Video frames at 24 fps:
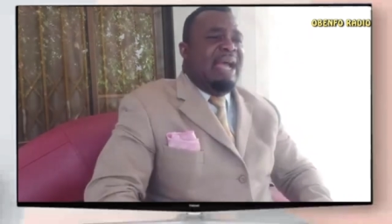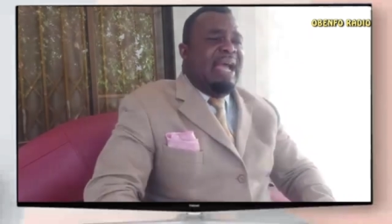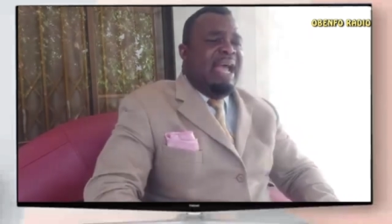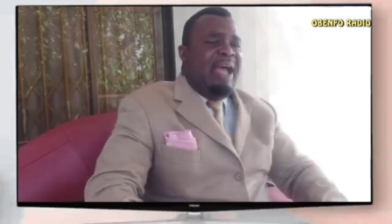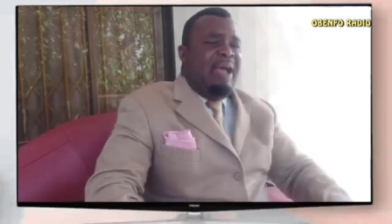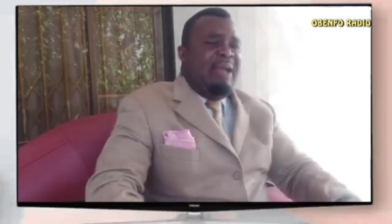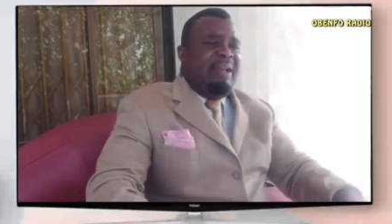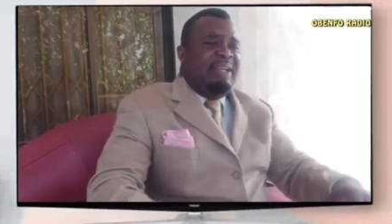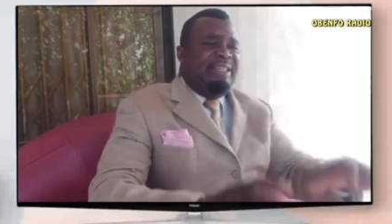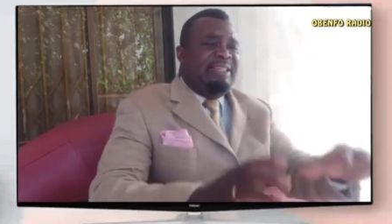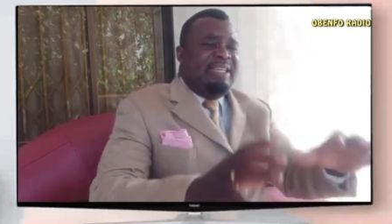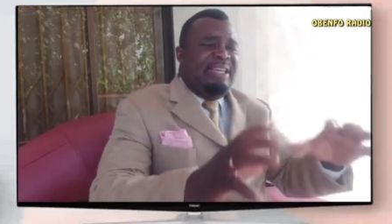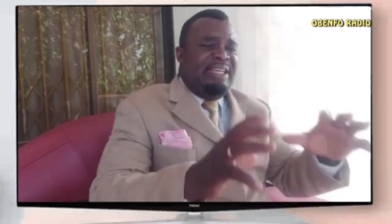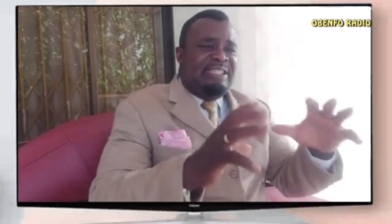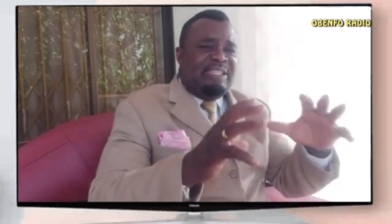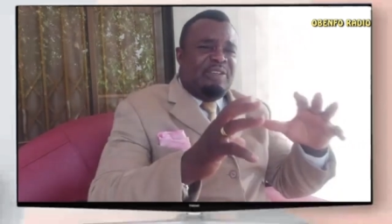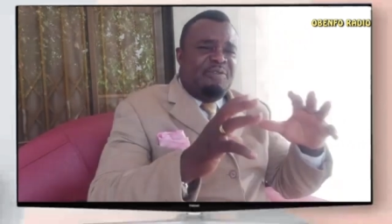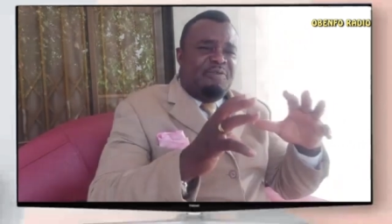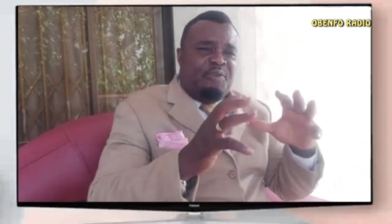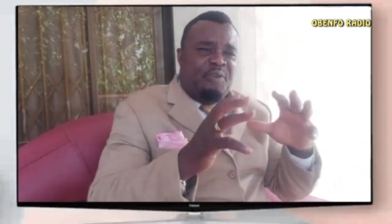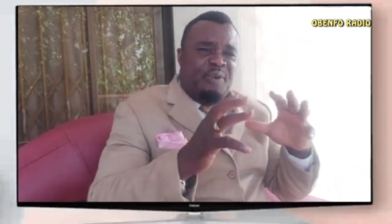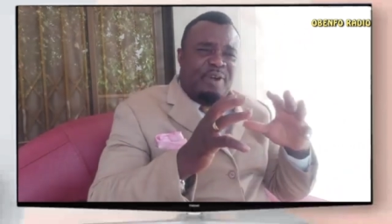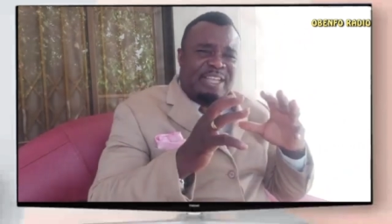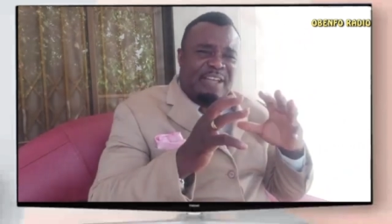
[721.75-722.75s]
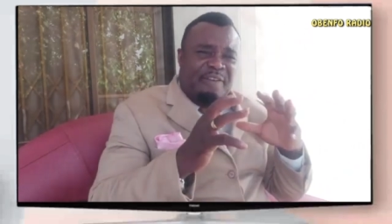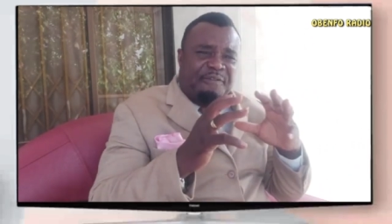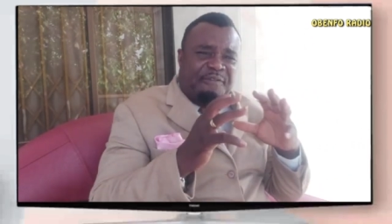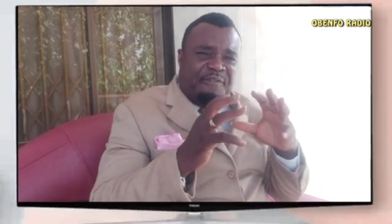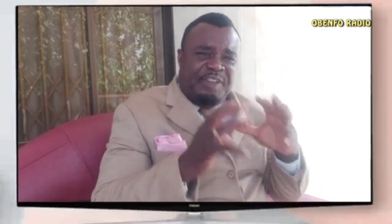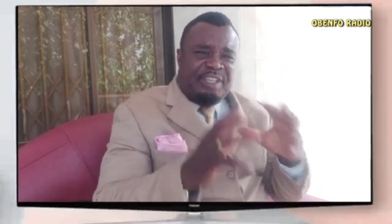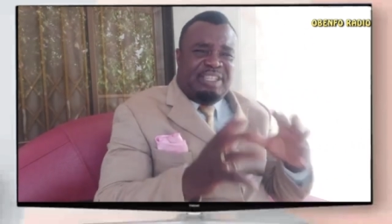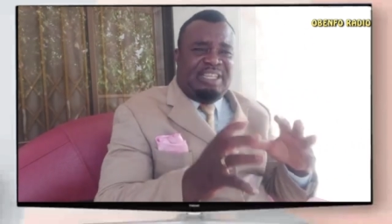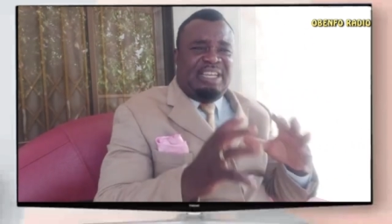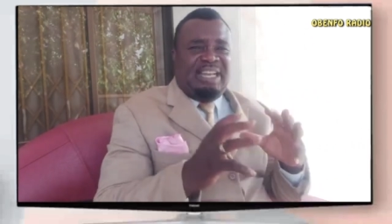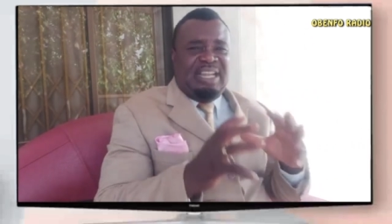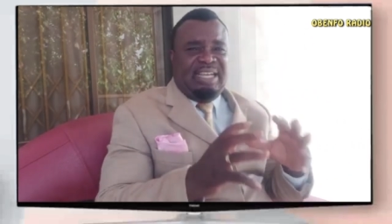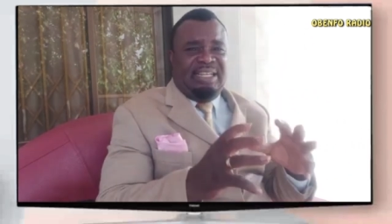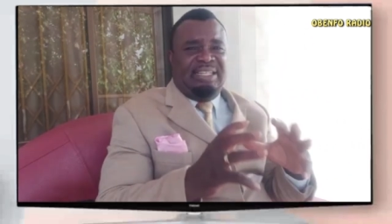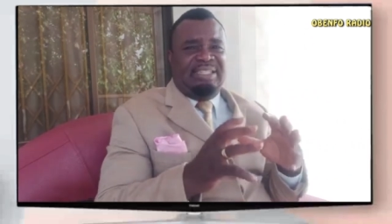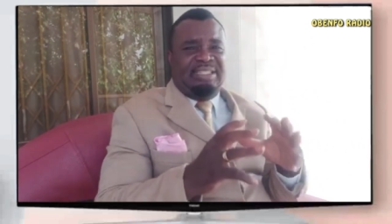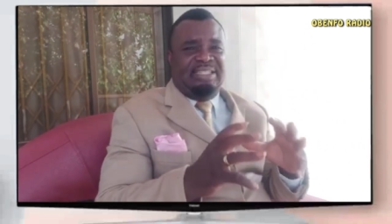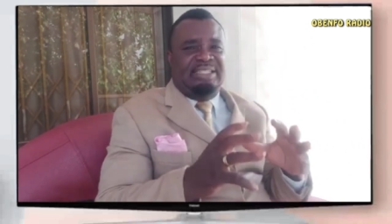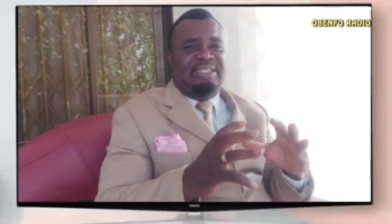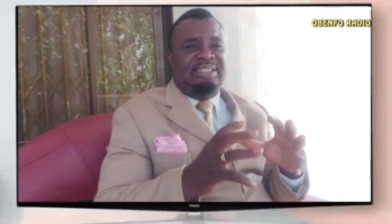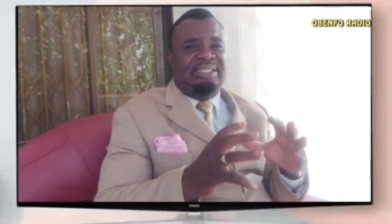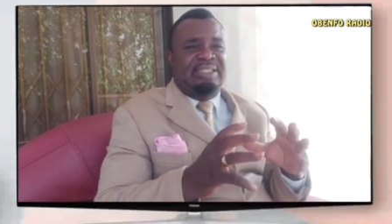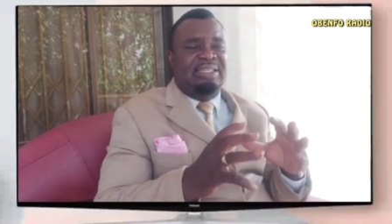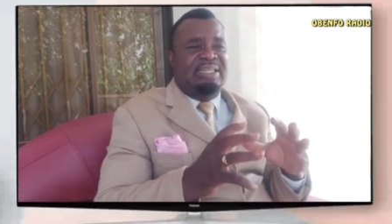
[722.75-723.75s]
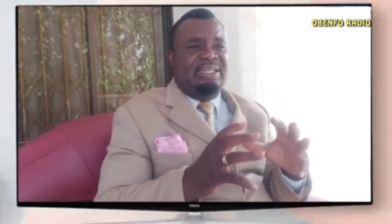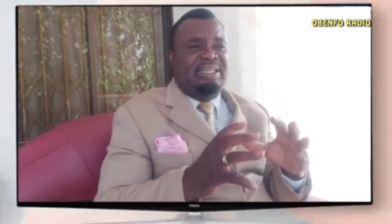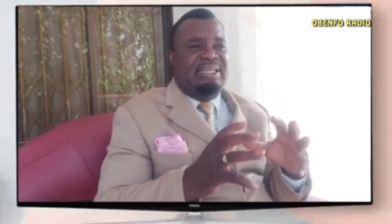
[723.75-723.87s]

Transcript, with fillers: NDC for your vigilance.